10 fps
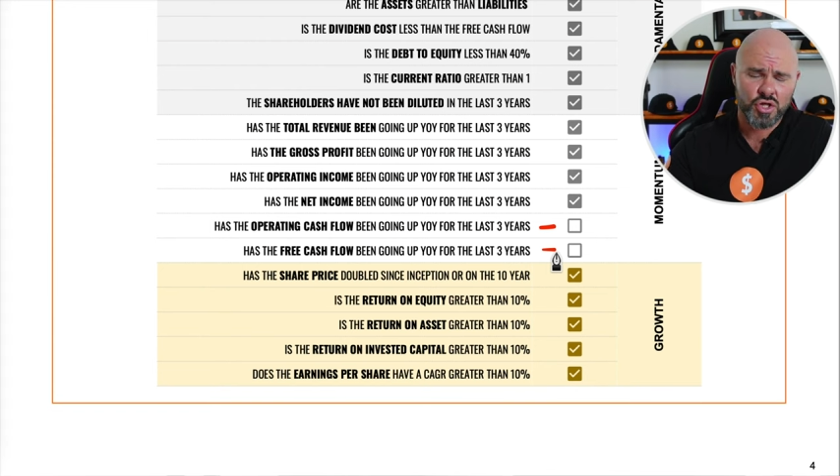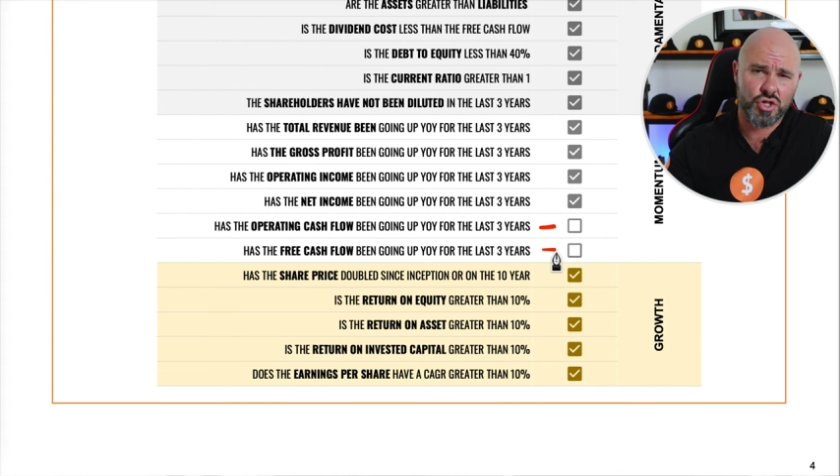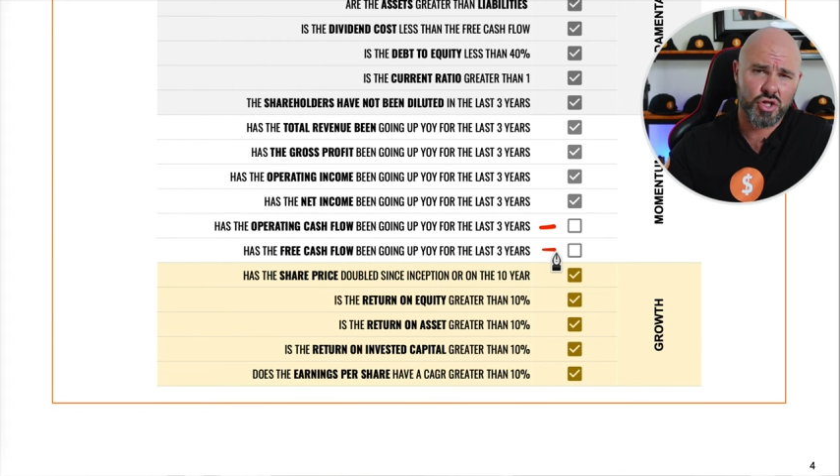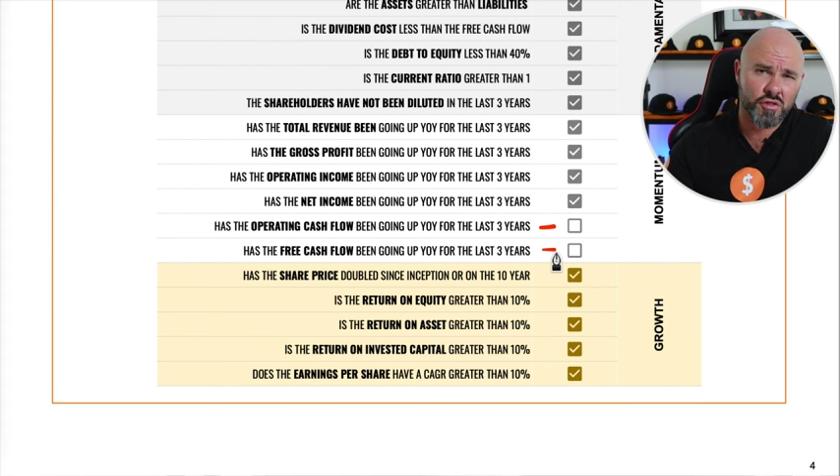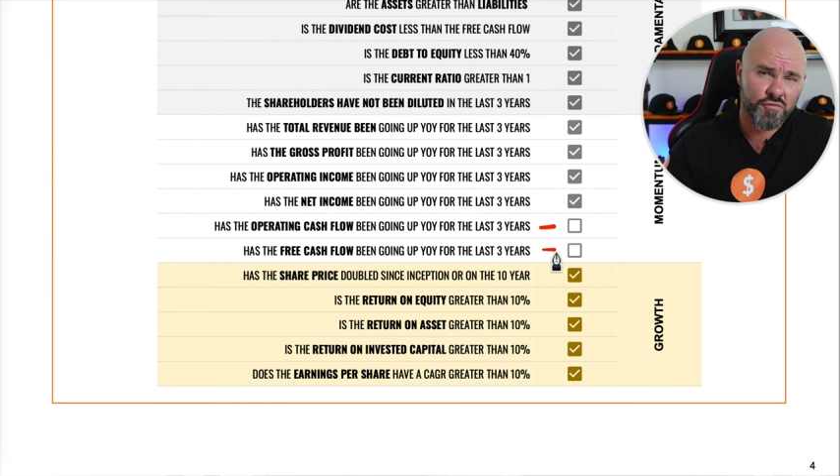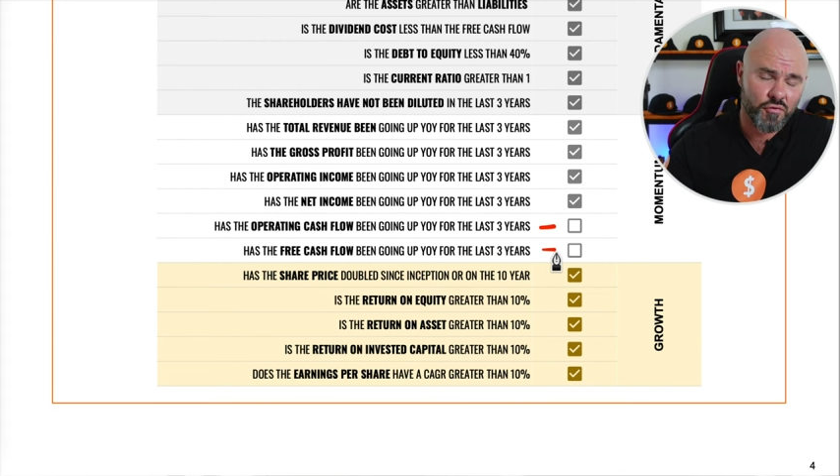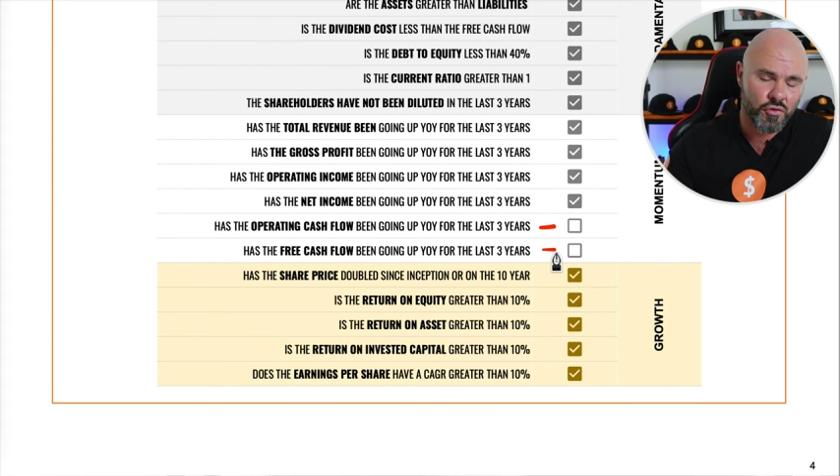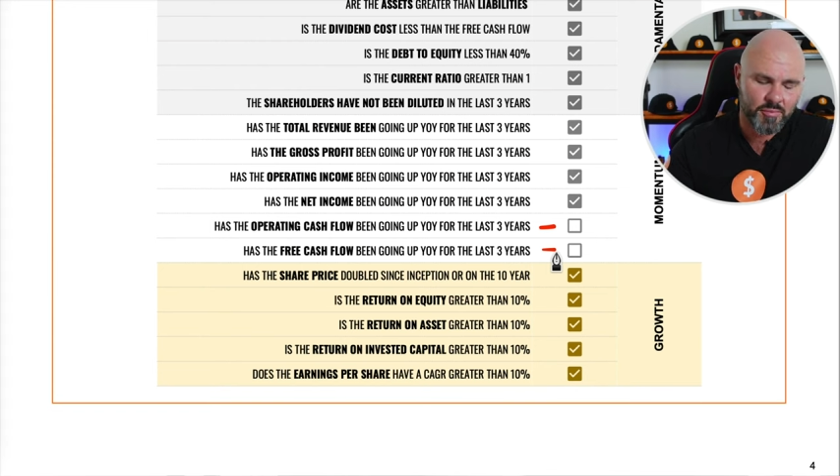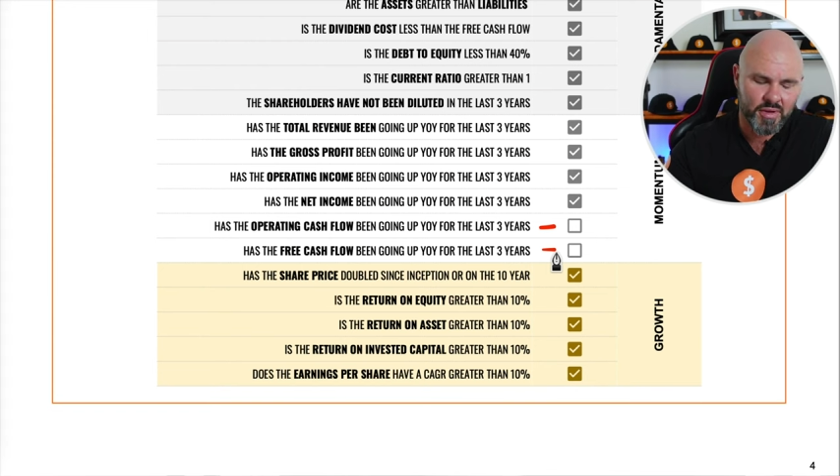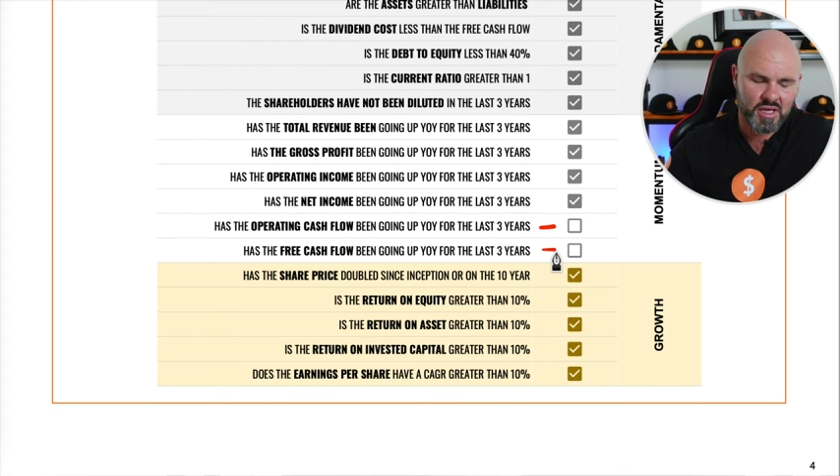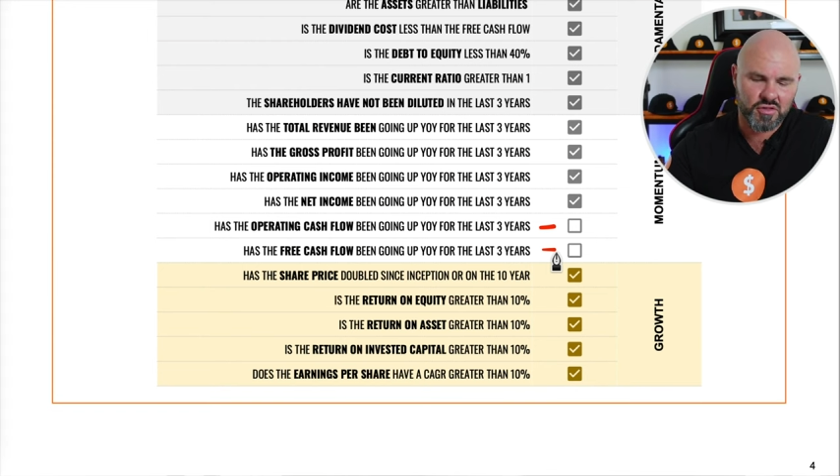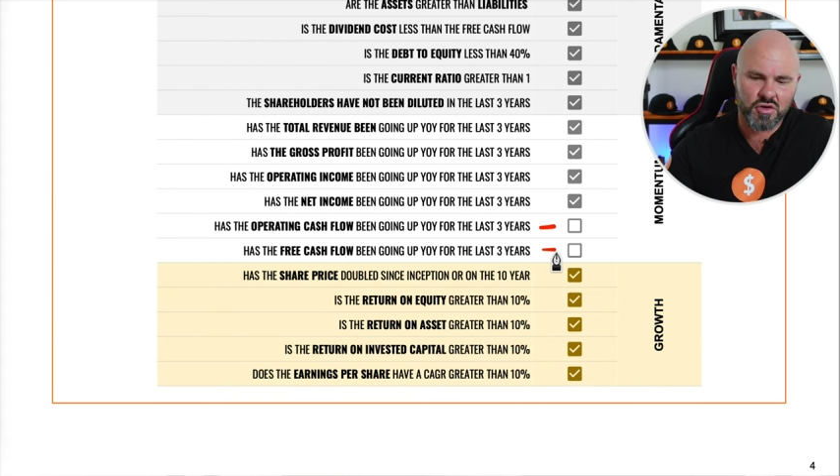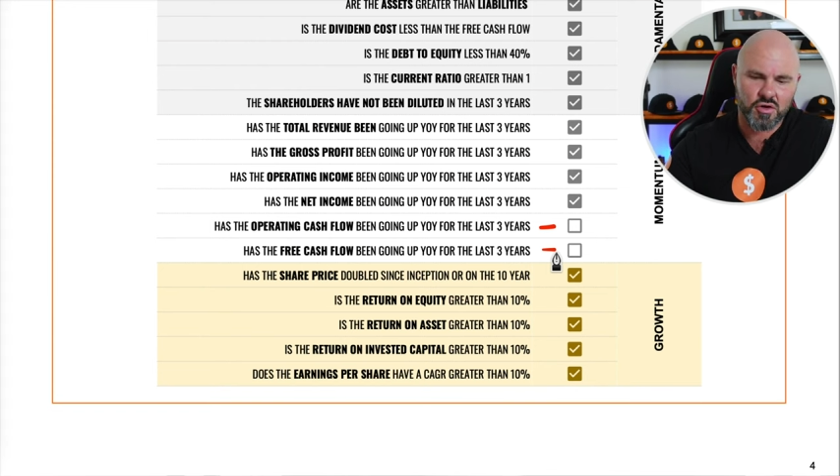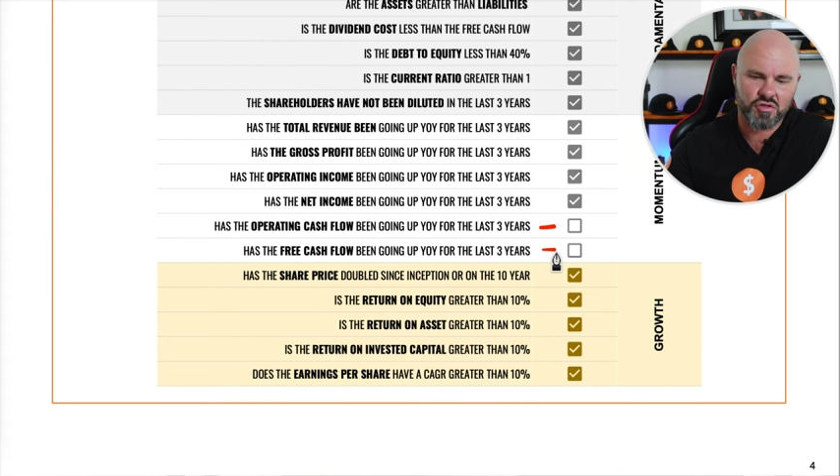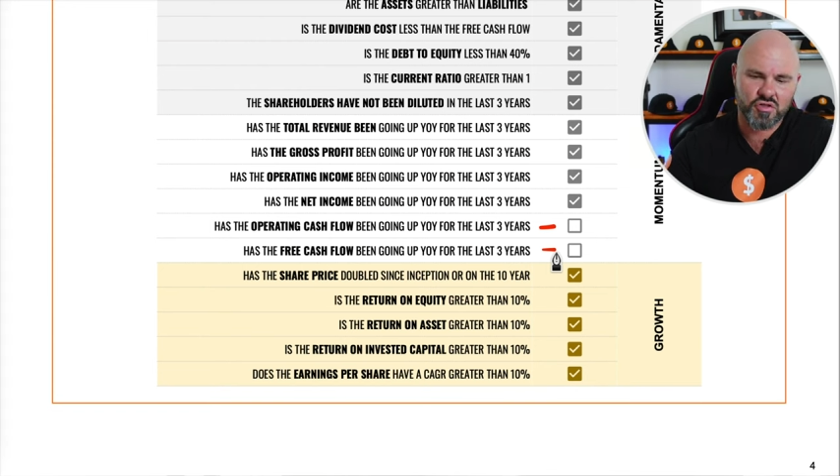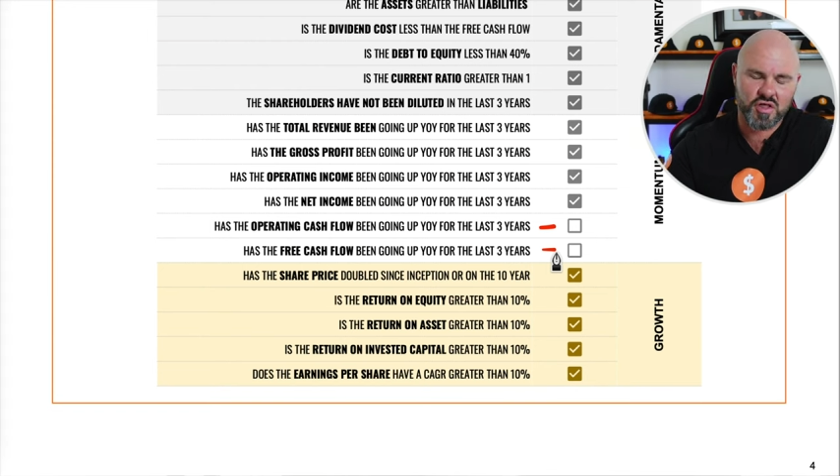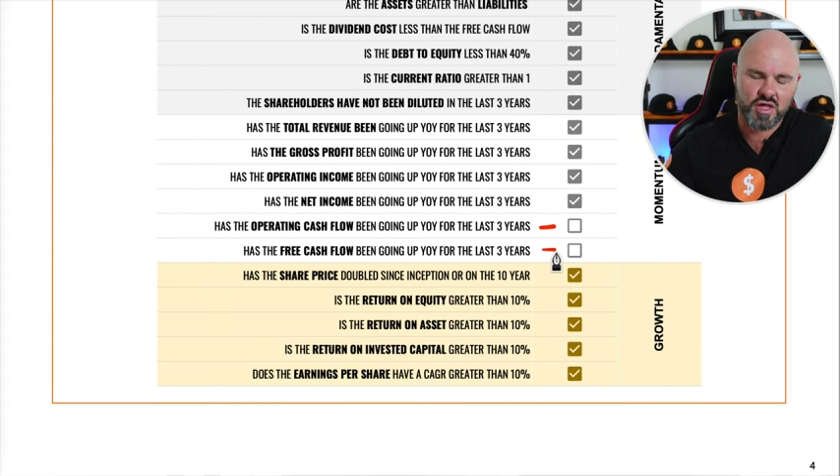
just falling back in the last